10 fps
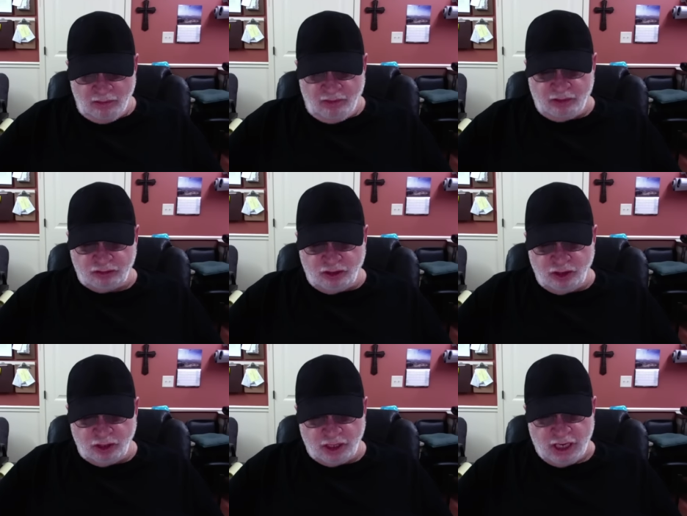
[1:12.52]
This
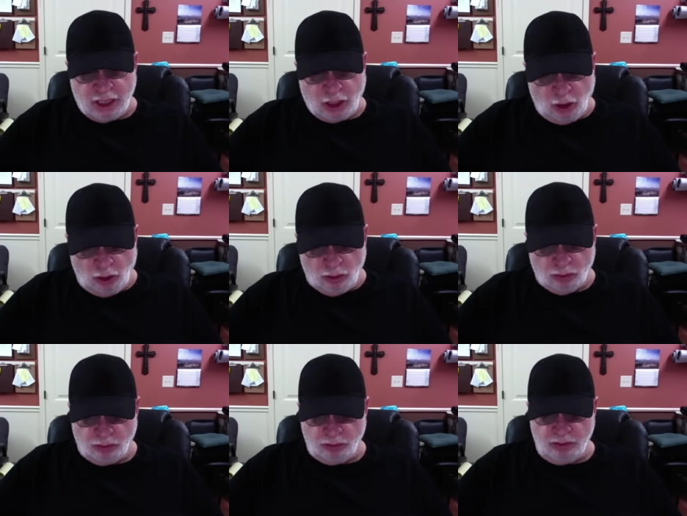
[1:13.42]
could
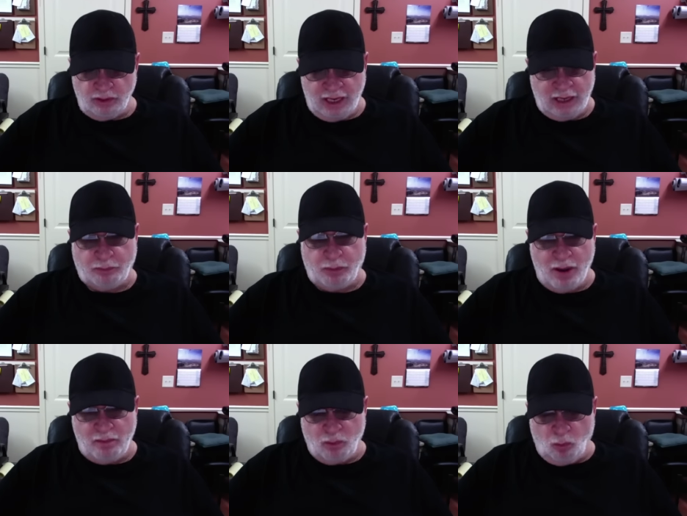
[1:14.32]
include, and
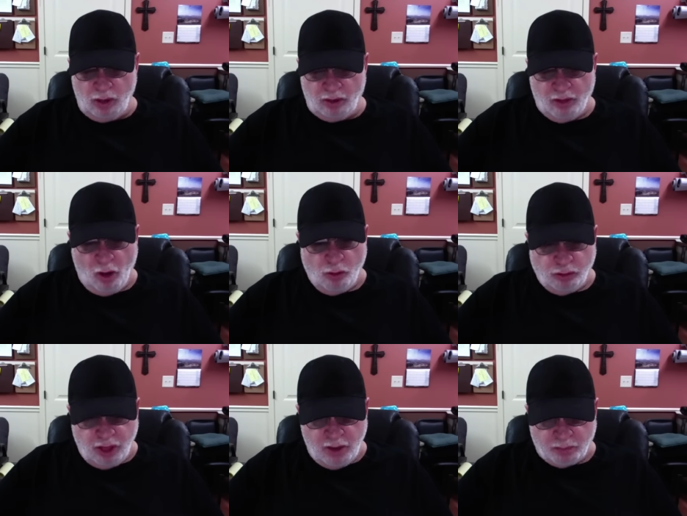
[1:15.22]
probably will, the
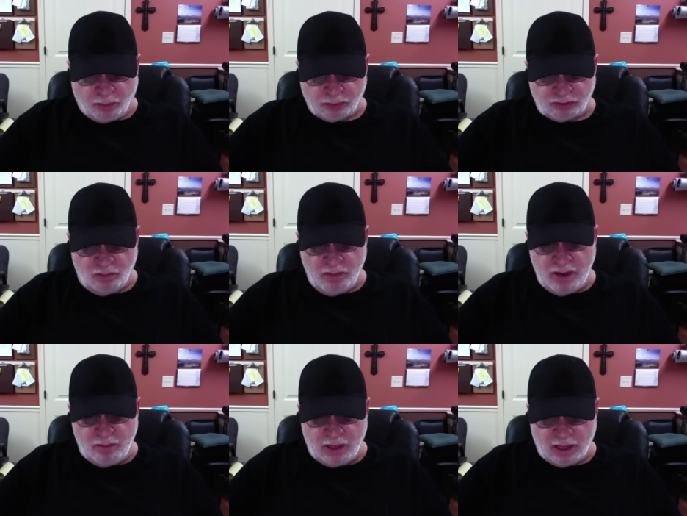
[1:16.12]
Oath Keepers, the
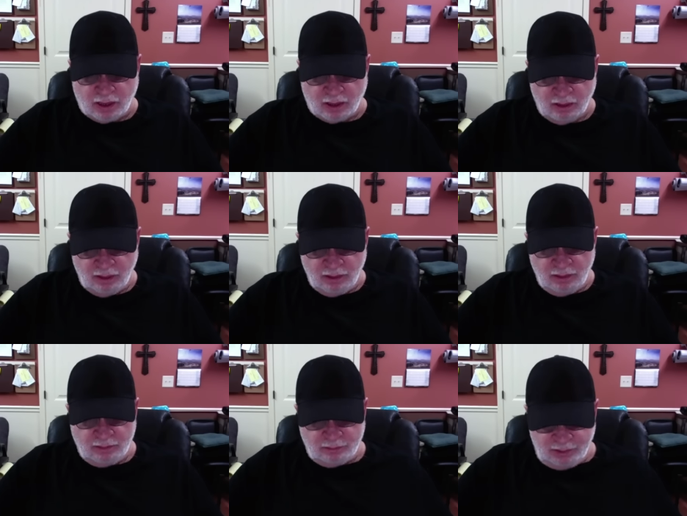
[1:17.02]
Minutemen
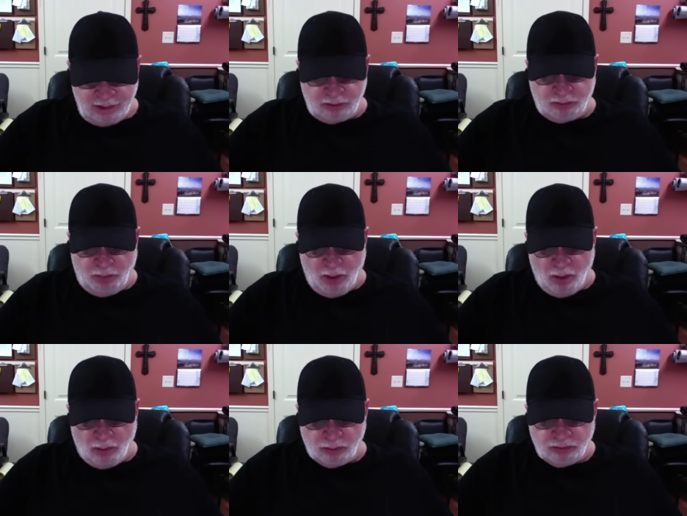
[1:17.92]

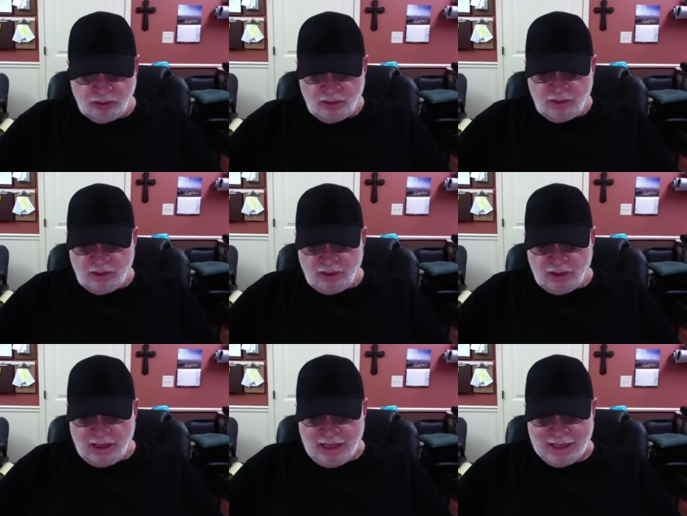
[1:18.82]
exposed,
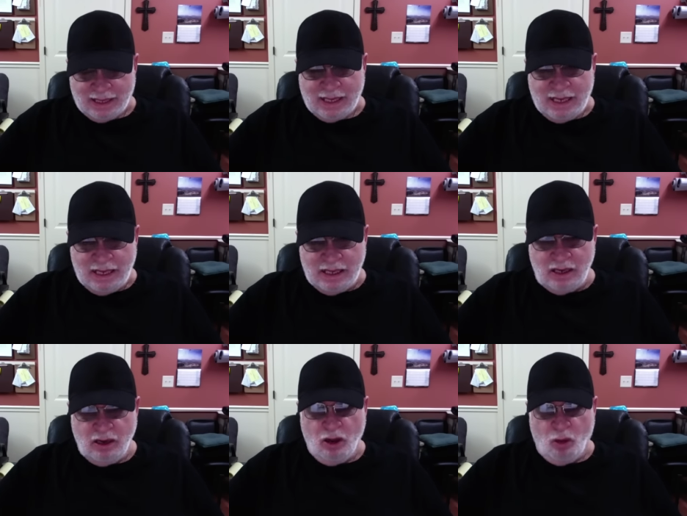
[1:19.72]
and
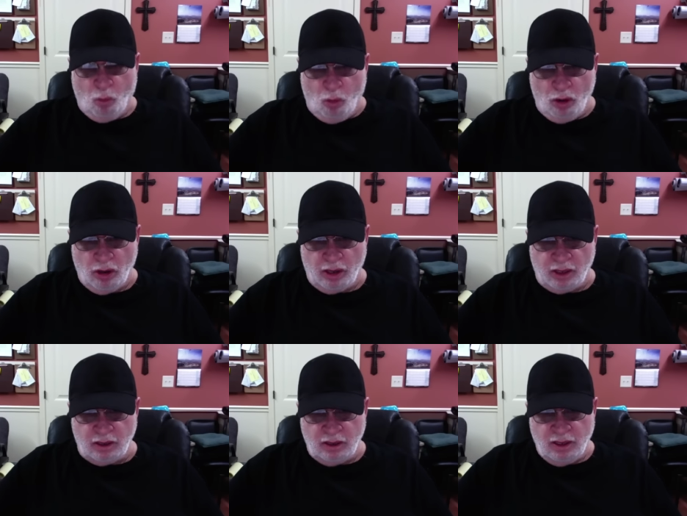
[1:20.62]

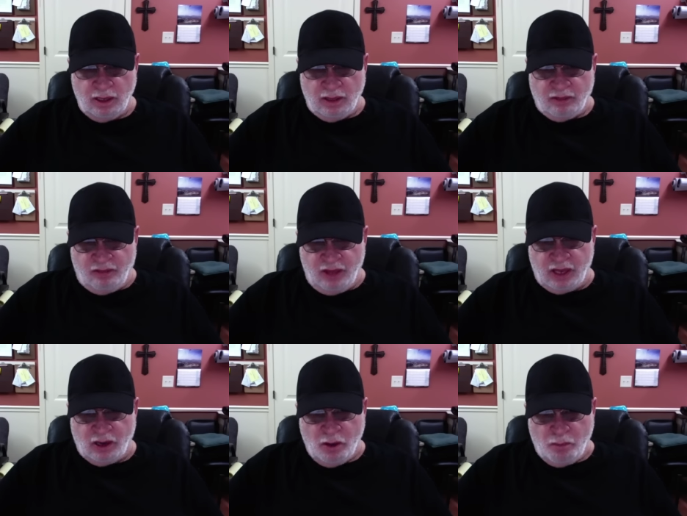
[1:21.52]
anyone
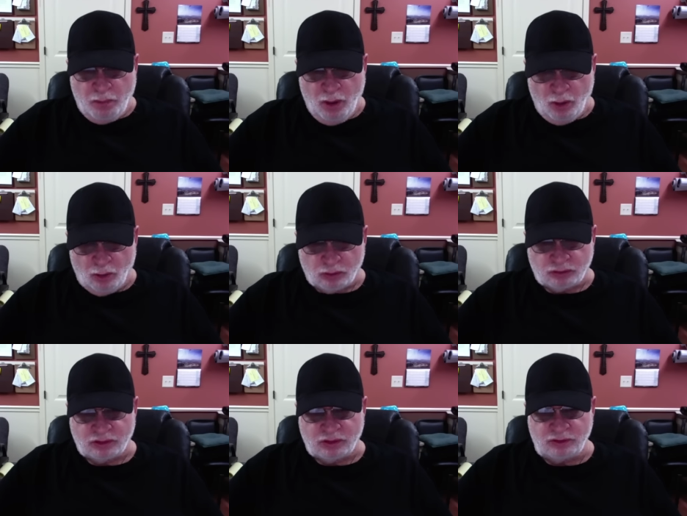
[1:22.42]
that
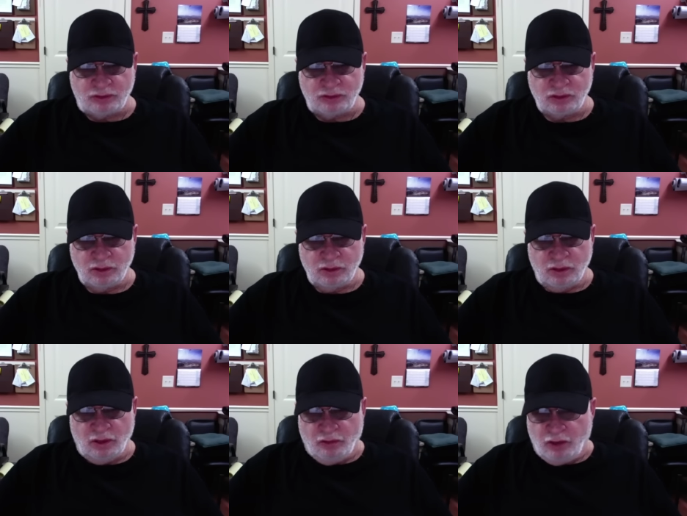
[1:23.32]
opposes
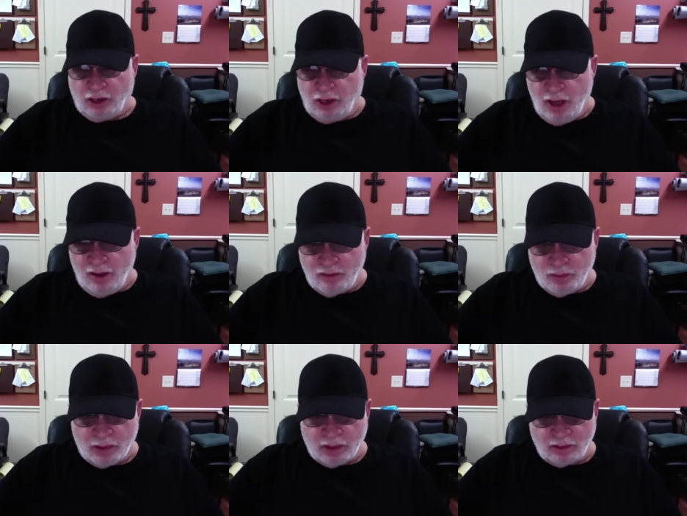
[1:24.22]
the
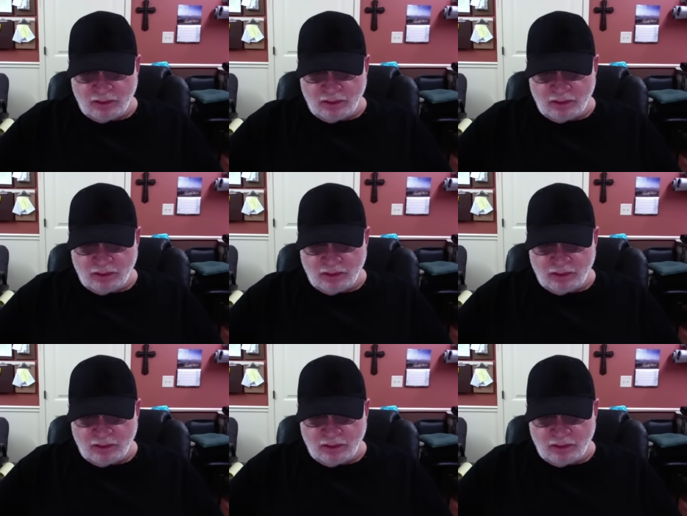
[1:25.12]
government